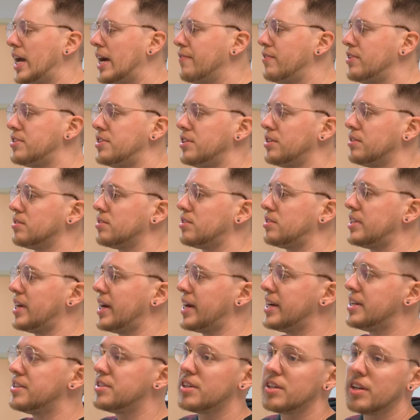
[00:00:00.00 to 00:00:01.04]
Every single
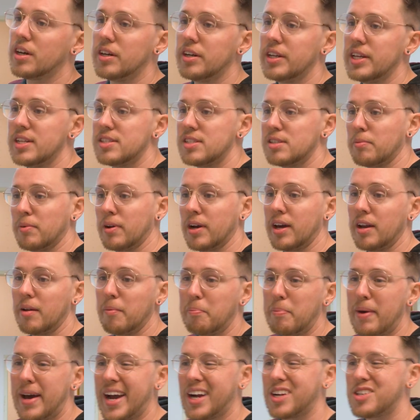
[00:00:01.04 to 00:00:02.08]
set is going to need some kind
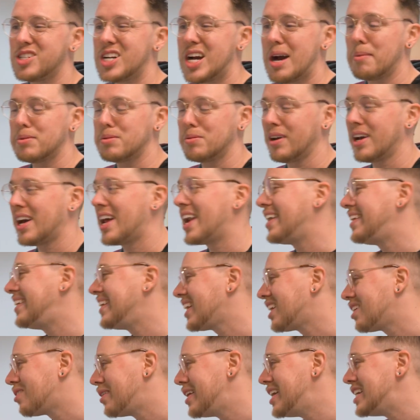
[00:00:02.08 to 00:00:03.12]
of backdrop, some kind of
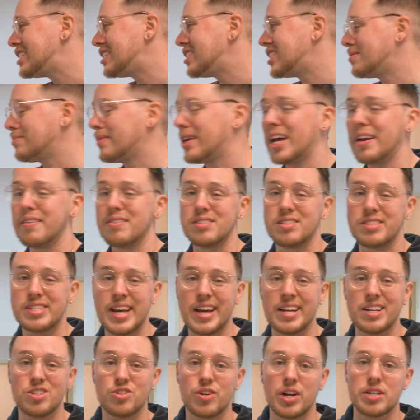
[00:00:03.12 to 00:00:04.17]
decoration, some kind of
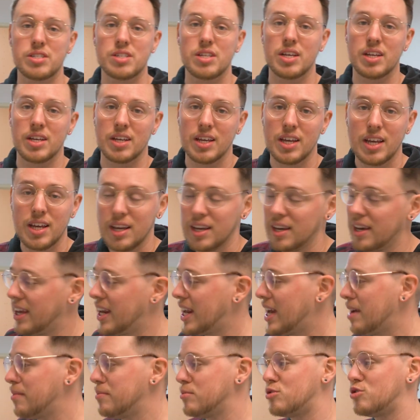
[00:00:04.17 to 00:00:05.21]
set dressing, and
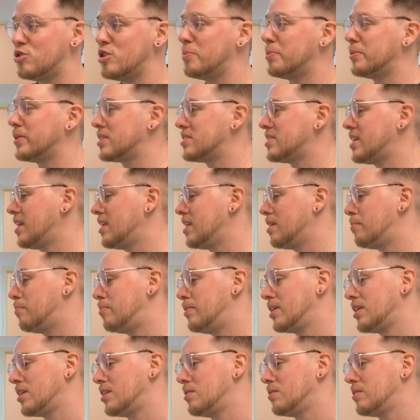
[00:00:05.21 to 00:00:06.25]
I'm super excited to
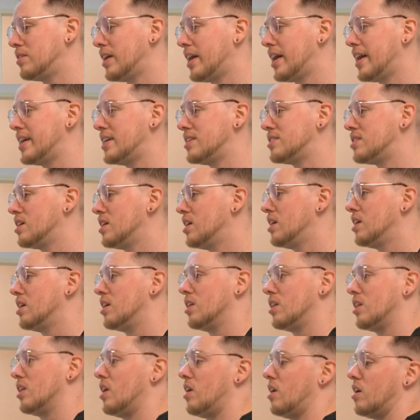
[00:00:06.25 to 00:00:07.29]
bring you guys
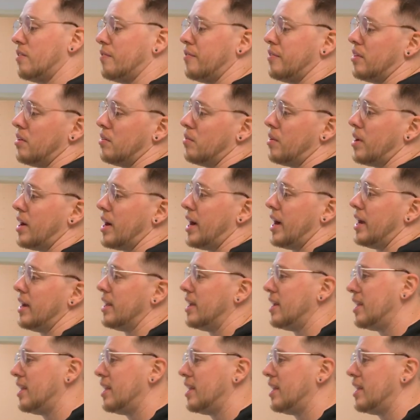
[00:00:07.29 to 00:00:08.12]
along for the ride.